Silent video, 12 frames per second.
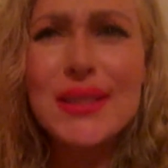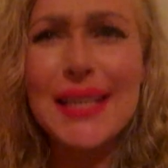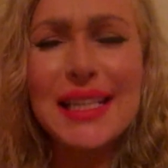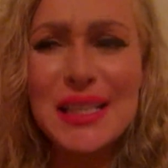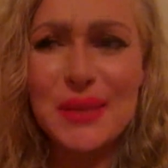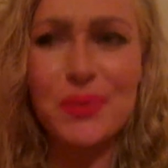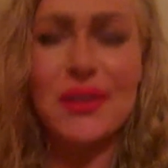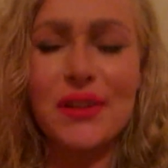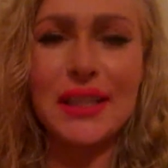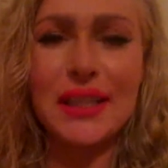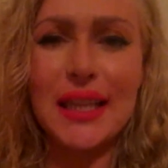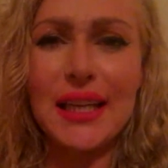
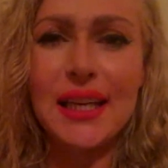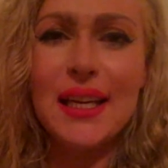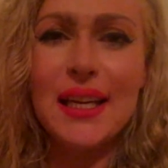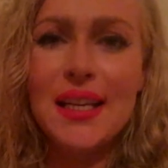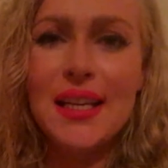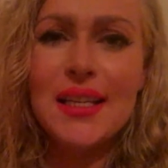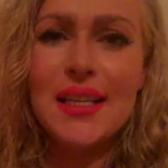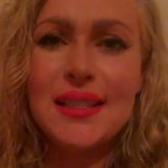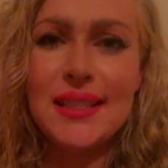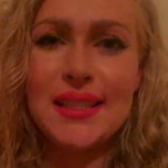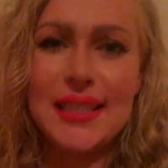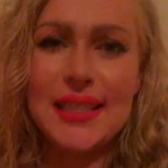desperately
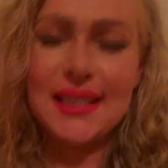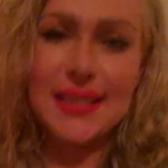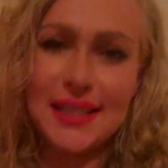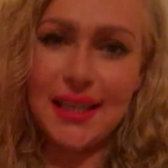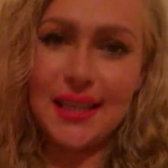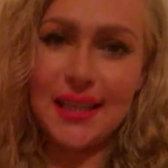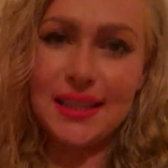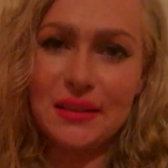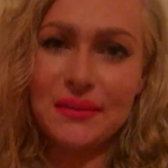to succeed